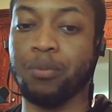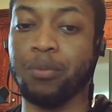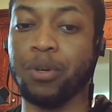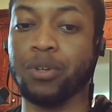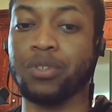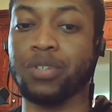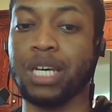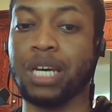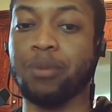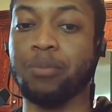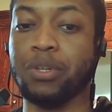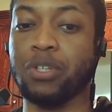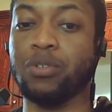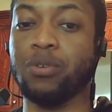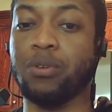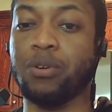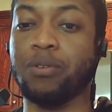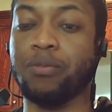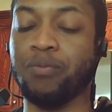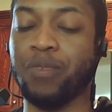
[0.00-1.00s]
Mostly I'm going
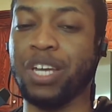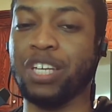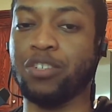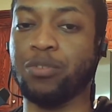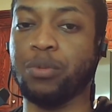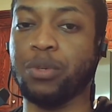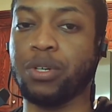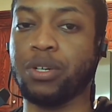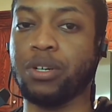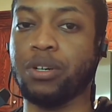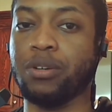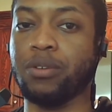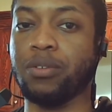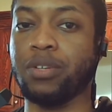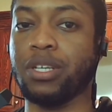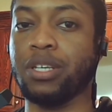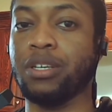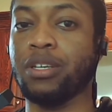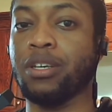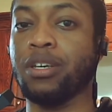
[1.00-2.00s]
to do on Facebook
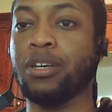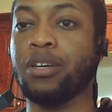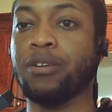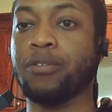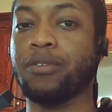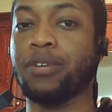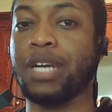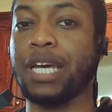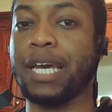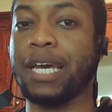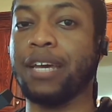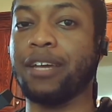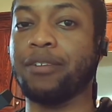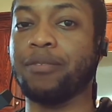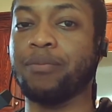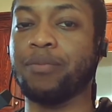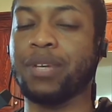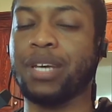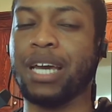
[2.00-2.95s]
only for that.